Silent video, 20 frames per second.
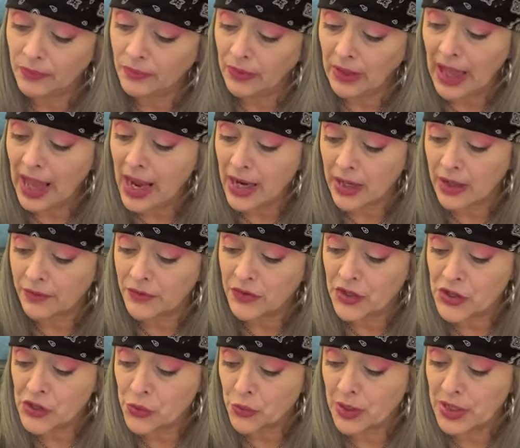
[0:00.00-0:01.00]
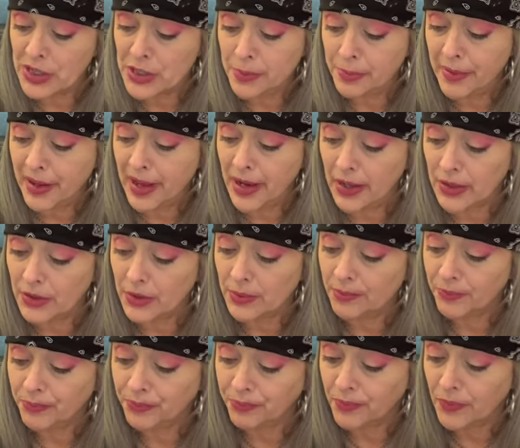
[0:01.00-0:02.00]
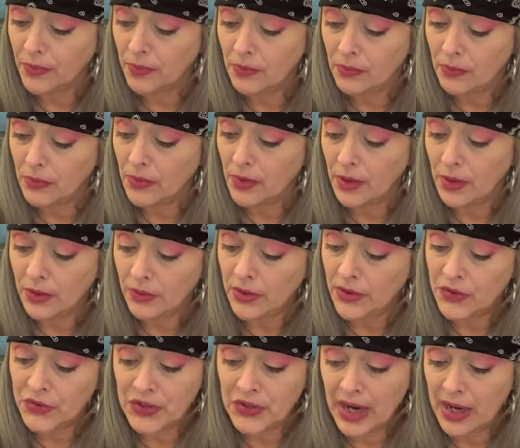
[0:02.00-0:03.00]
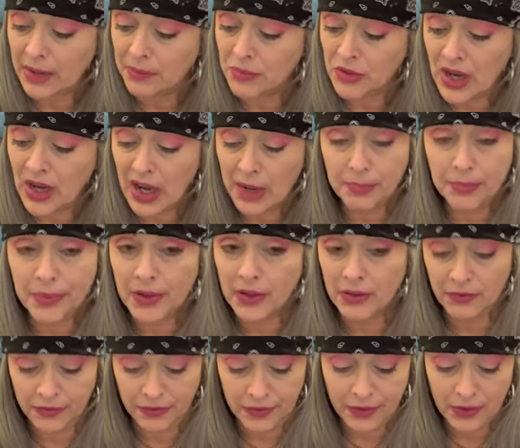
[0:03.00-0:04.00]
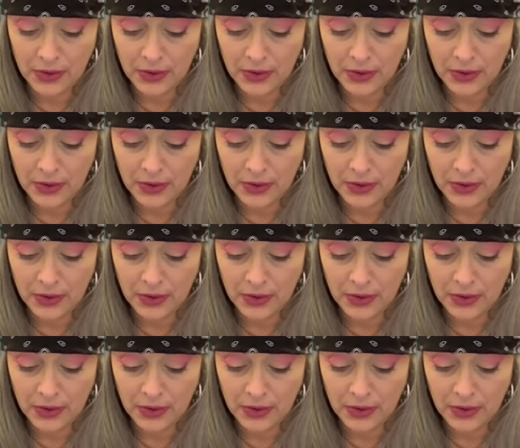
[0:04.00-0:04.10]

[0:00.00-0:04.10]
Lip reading: lack of disrespect. The same type of,